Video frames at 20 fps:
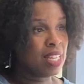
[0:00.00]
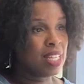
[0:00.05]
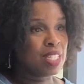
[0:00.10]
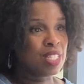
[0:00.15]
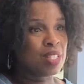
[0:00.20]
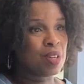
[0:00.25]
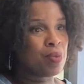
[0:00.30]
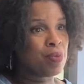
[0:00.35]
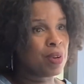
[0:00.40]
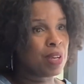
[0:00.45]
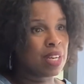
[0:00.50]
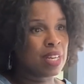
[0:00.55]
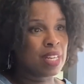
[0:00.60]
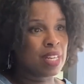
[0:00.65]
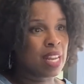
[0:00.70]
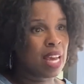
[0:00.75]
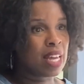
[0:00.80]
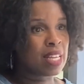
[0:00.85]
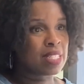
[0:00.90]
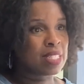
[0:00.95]
So we could
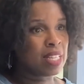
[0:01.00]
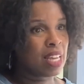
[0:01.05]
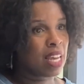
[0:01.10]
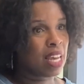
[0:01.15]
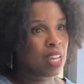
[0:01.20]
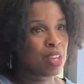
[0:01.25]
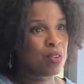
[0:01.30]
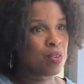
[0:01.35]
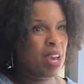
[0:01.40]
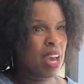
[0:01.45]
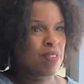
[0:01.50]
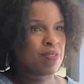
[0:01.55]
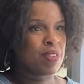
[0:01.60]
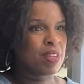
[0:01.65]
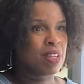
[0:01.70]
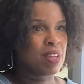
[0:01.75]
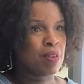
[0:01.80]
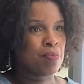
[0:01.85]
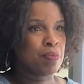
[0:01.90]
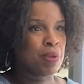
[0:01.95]
not say you have
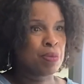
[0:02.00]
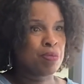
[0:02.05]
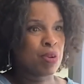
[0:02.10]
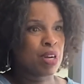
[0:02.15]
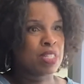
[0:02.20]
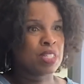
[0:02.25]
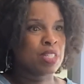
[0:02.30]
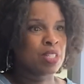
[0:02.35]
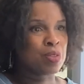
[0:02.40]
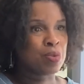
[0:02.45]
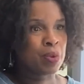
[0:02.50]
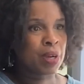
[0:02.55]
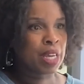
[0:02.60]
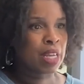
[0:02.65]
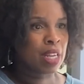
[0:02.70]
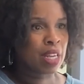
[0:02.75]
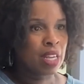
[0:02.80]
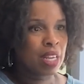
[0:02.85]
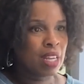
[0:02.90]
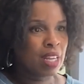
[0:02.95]
to be present to
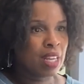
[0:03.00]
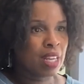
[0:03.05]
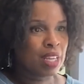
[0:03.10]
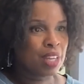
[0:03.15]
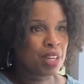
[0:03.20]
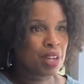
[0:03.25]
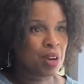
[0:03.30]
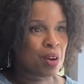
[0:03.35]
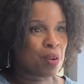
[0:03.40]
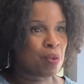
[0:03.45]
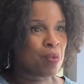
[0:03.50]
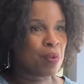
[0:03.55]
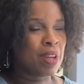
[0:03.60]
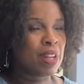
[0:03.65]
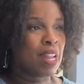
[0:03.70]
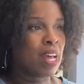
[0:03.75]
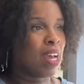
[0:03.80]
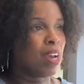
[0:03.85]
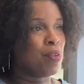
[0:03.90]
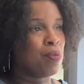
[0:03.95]
win. You know, we
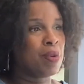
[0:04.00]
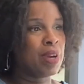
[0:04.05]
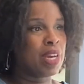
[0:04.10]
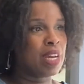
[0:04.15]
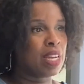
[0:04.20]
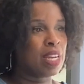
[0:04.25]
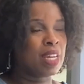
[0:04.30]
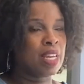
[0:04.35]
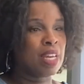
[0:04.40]
like we're gonna